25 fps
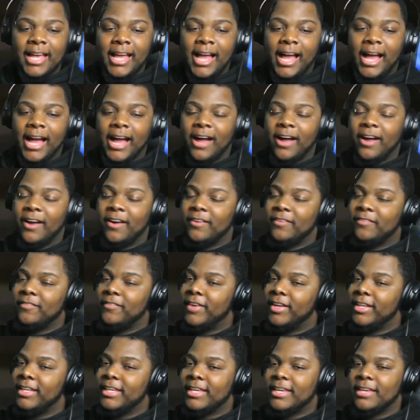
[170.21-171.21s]
I
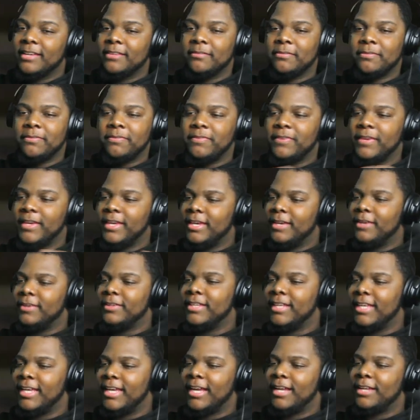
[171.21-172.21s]
already can feel
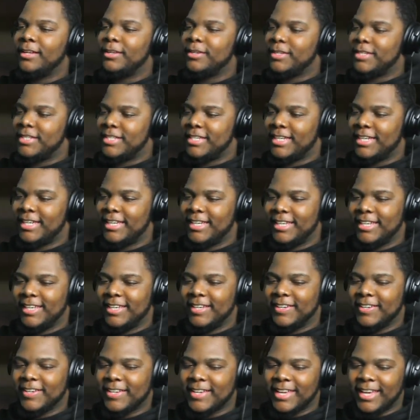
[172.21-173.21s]
the energy.
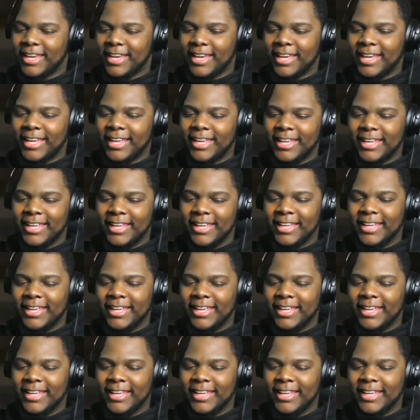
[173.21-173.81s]
Okay?